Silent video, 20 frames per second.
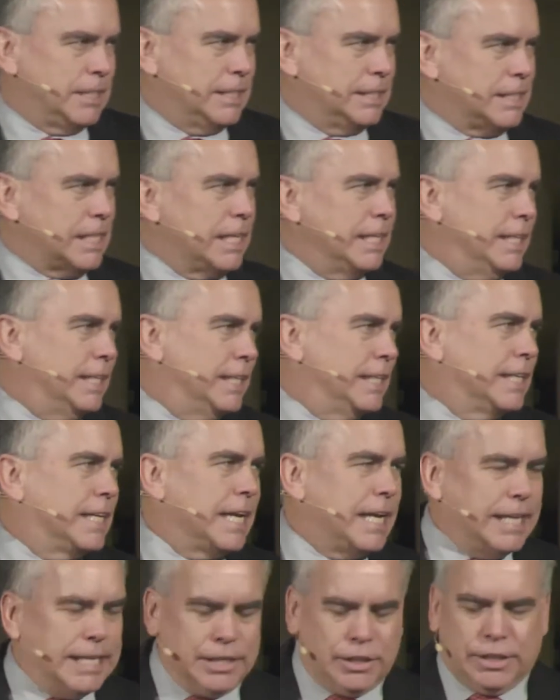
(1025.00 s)
As I
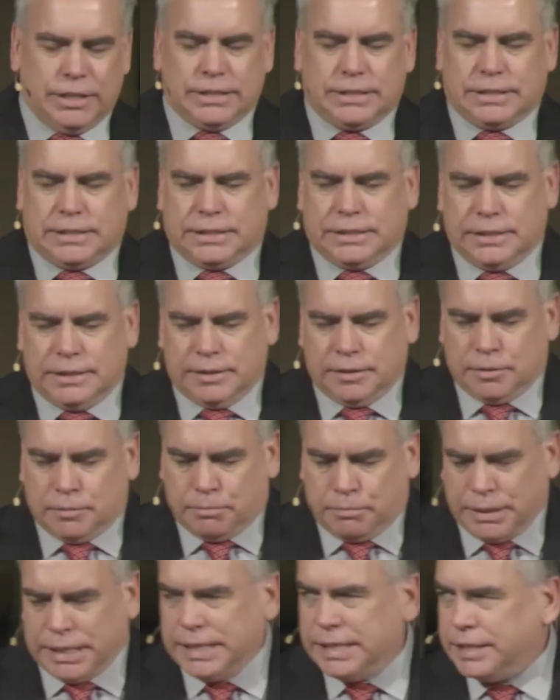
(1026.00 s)
indicated, it's
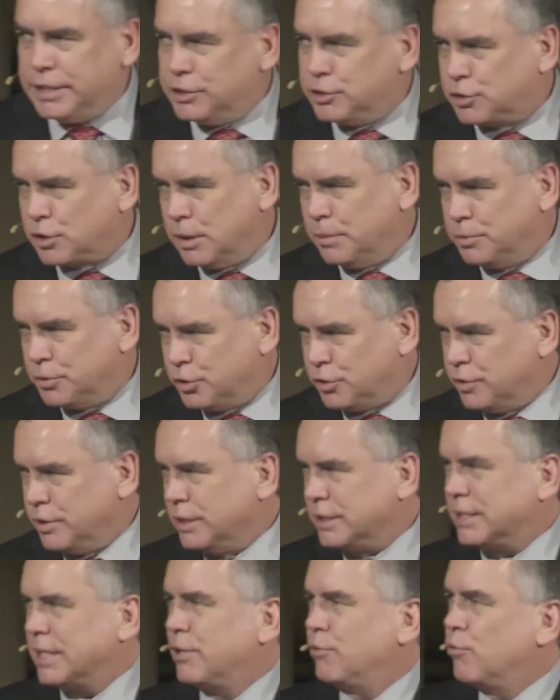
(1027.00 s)
painted in Scripture
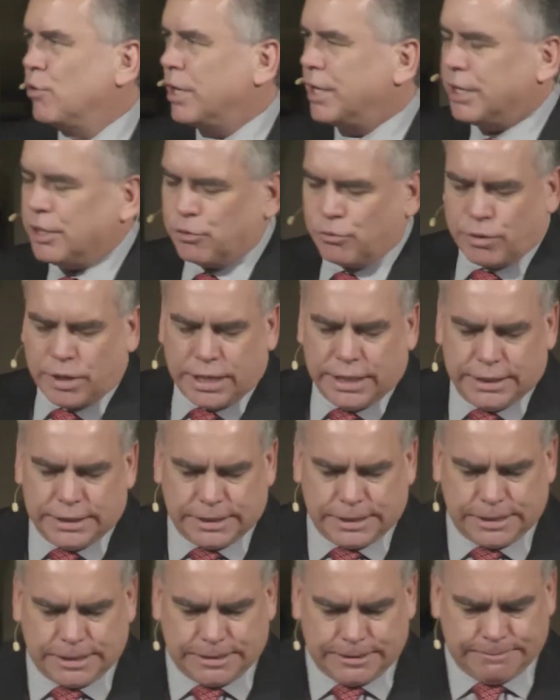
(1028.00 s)
as a running
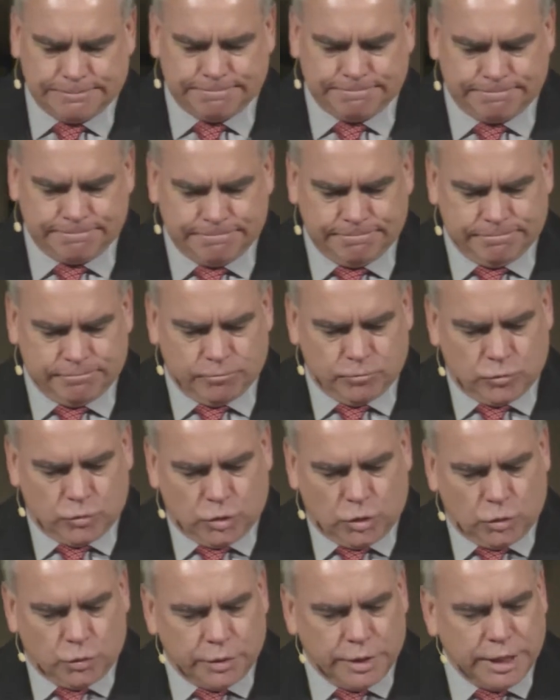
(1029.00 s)
race.
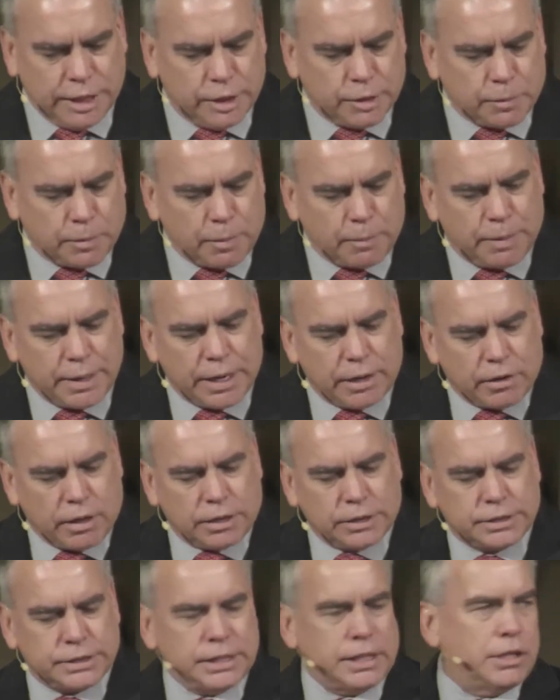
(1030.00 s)
We need to prepare
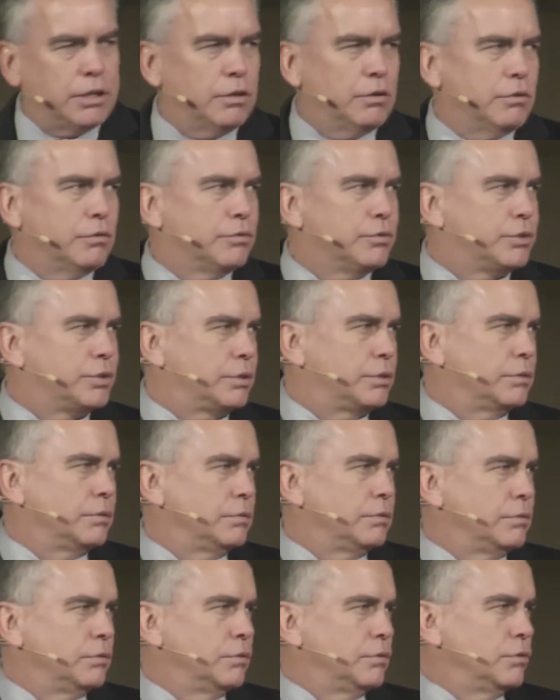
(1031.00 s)
ourselves
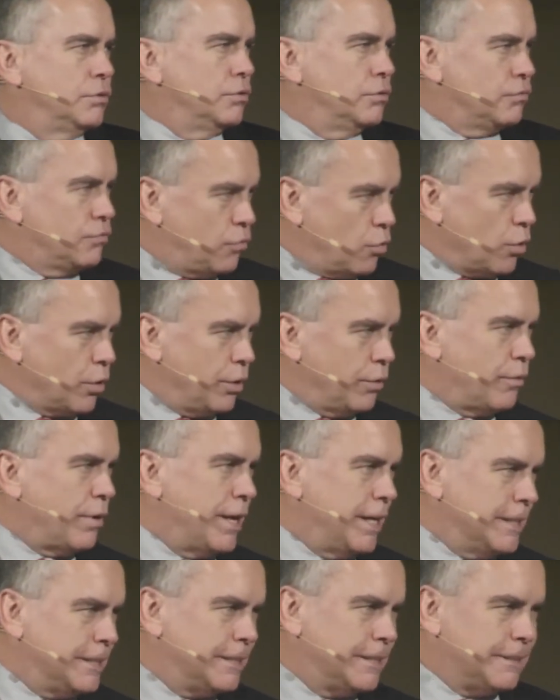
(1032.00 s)
for the
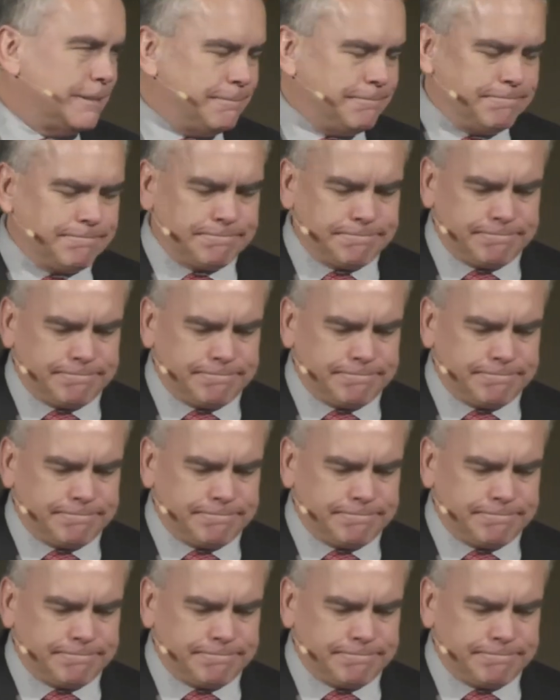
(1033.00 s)
race.